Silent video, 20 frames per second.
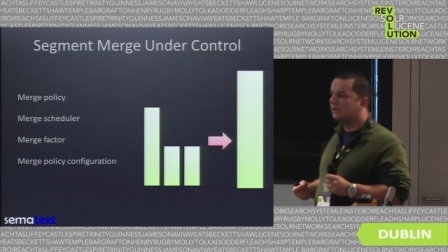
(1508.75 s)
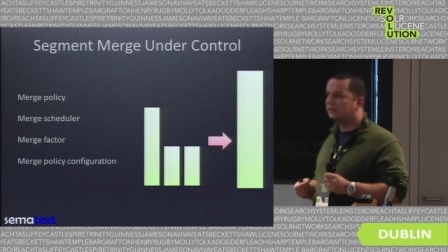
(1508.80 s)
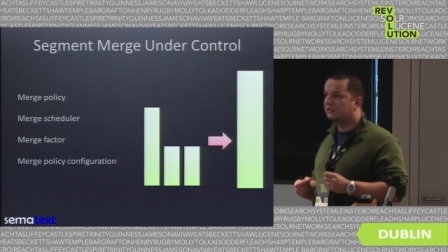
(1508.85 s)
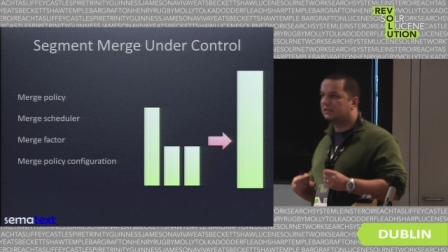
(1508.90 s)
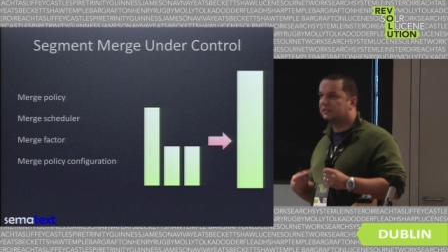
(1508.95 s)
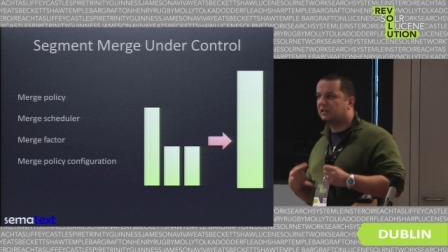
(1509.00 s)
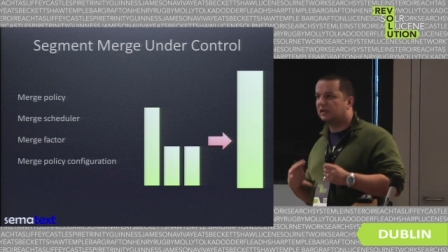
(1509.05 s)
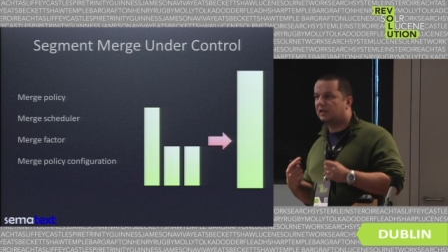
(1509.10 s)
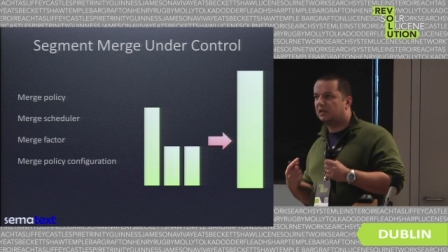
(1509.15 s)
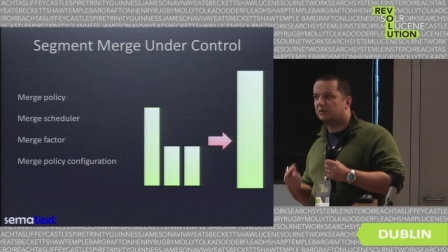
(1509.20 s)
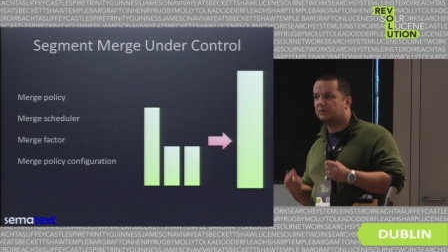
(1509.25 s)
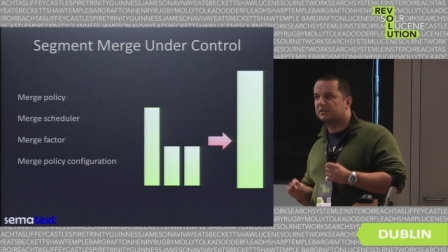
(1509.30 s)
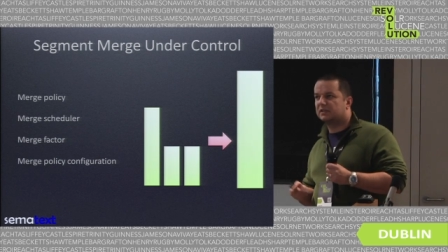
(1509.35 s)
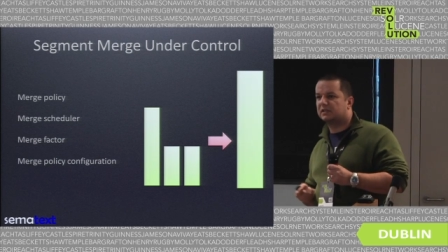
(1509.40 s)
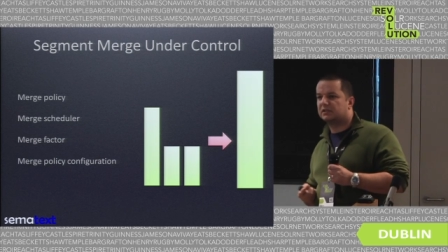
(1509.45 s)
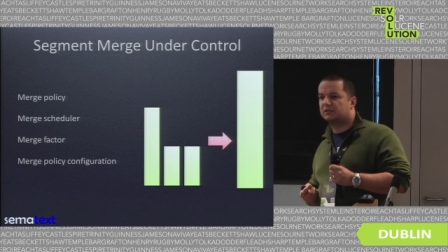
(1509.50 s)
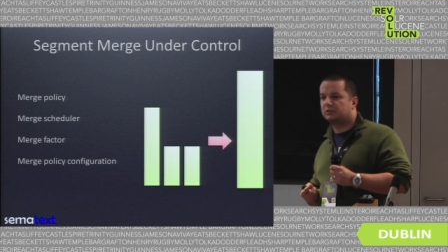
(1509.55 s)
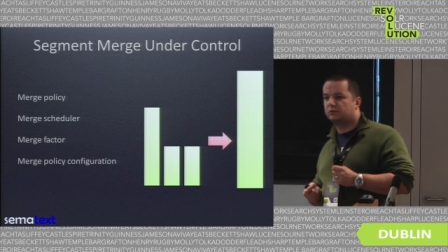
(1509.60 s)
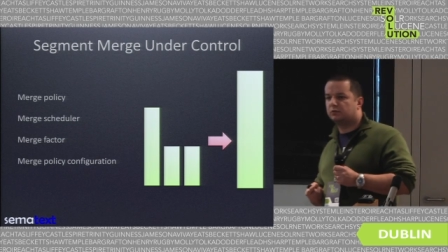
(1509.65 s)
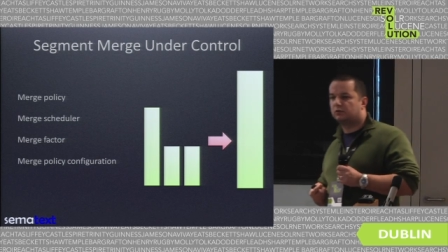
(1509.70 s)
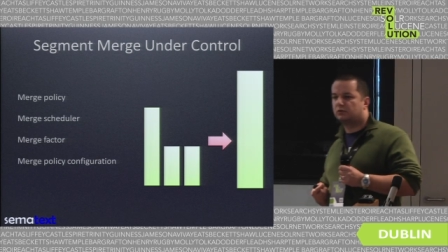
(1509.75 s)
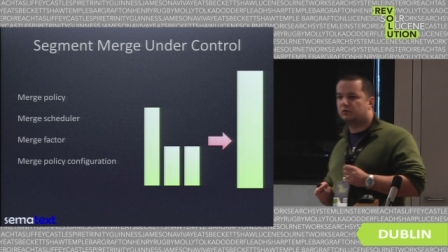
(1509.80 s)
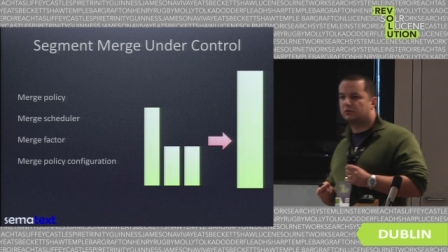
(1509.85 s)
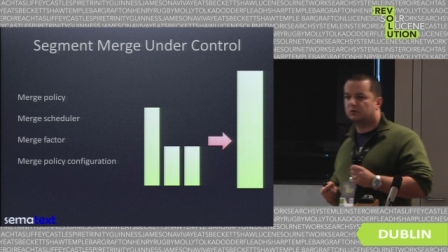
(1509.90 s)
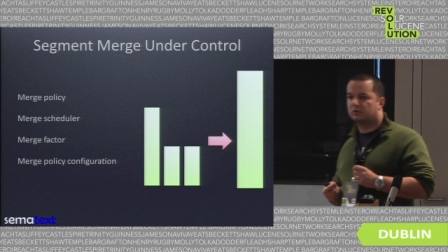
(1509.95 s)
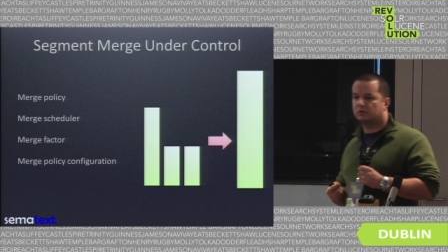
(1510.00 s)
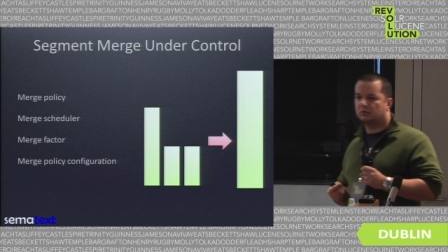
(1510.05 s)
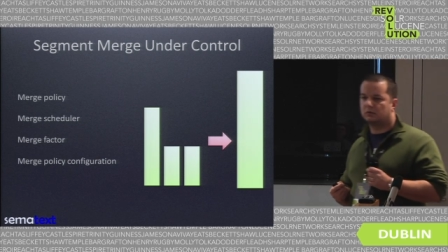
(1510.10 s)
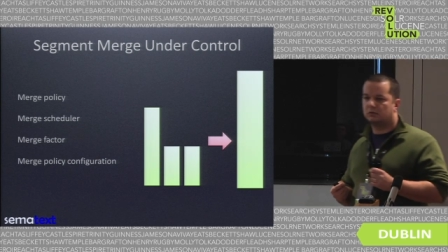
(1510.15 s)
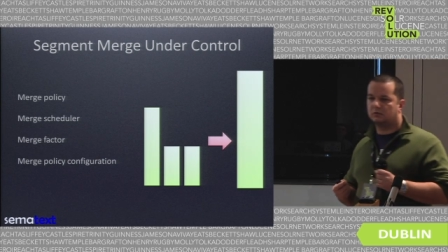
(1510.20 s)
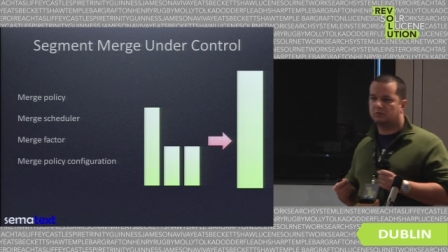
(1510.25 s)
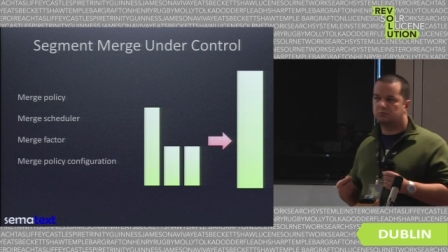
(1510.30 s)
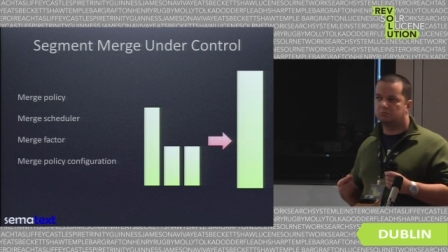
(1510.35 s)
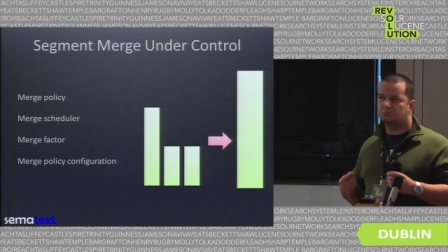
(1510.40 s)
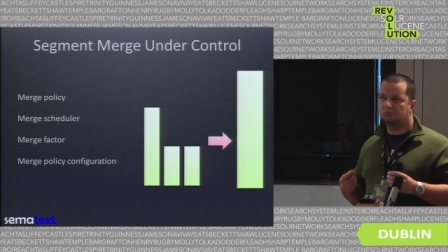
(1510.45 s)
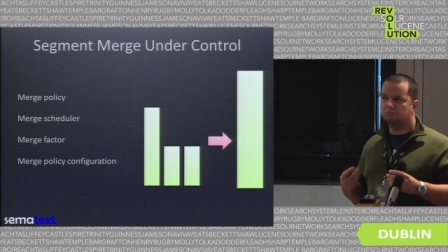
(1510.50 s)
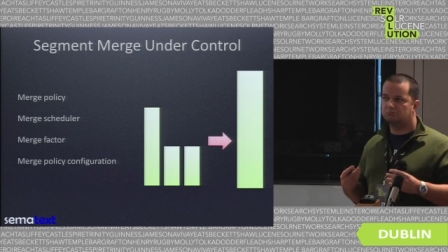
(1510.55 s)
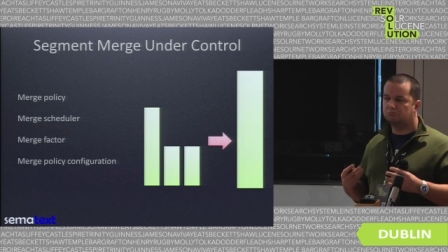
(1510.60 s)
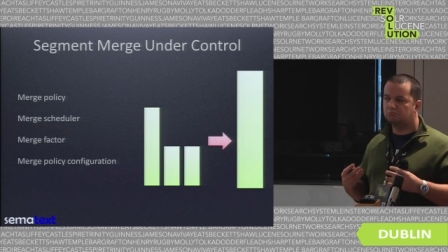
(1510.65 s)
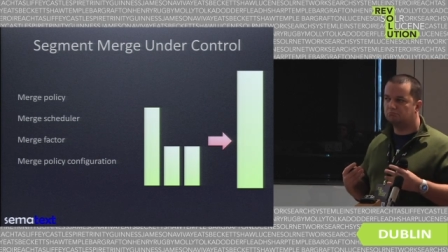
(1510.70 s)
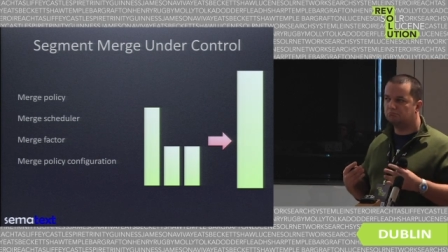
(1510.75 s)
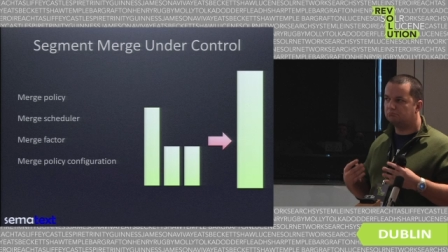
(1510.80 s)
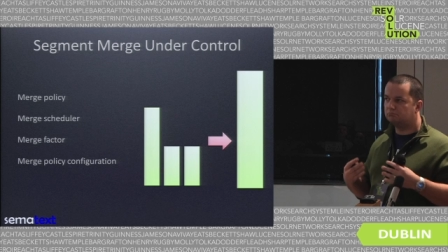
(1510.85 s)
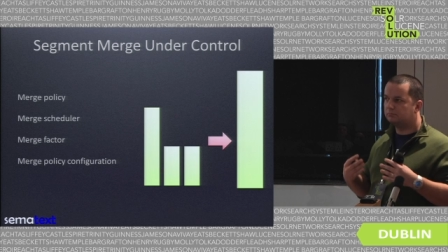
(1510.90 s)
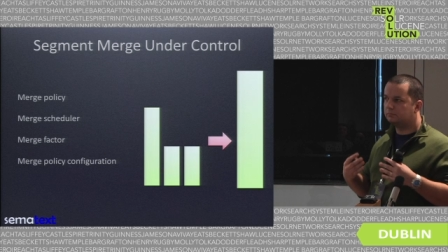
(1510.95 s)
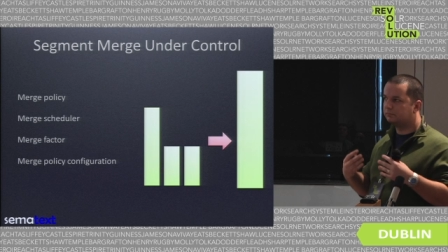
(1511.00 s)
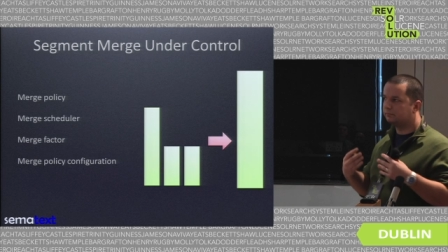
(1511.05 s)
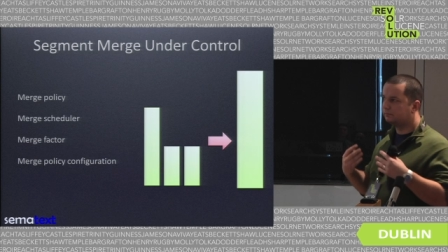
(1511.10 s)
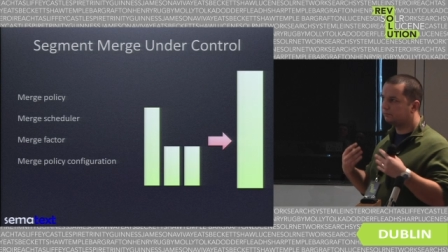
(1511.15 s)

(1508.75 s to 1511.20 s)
that allows us to uh, mm,